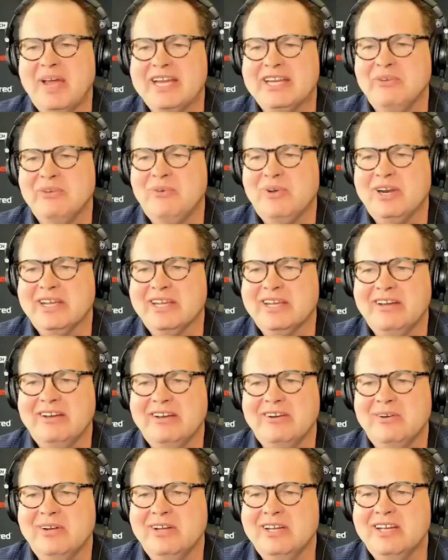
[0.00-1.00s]
you want to
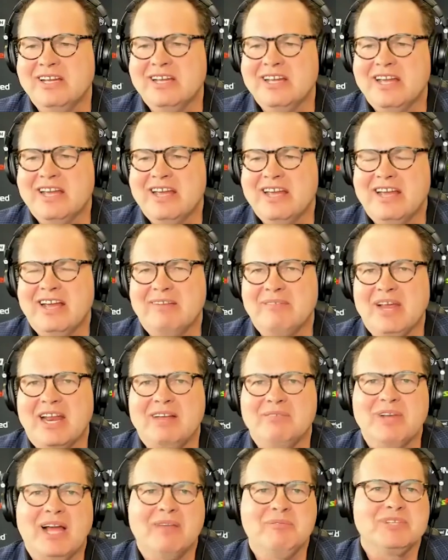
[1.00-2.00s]
go um, and
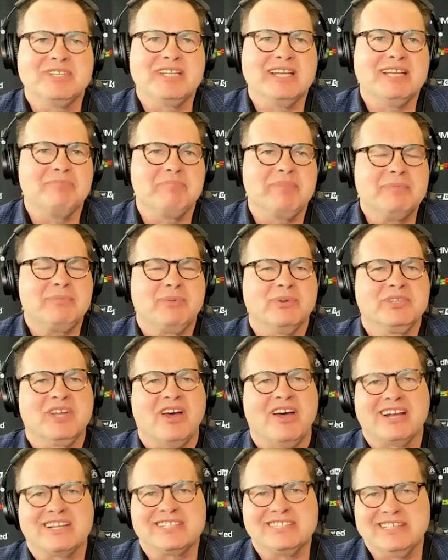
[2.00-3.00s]
I'm, I'm seeing people
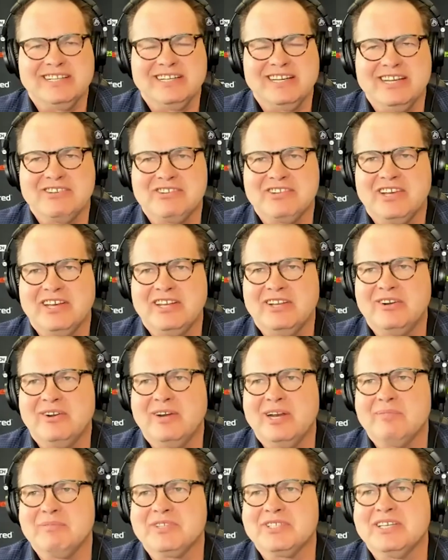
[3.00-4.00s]
doxing each
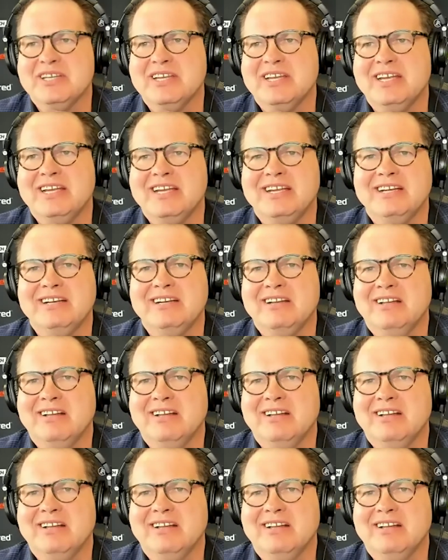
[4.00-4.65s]
other. I'm seeing,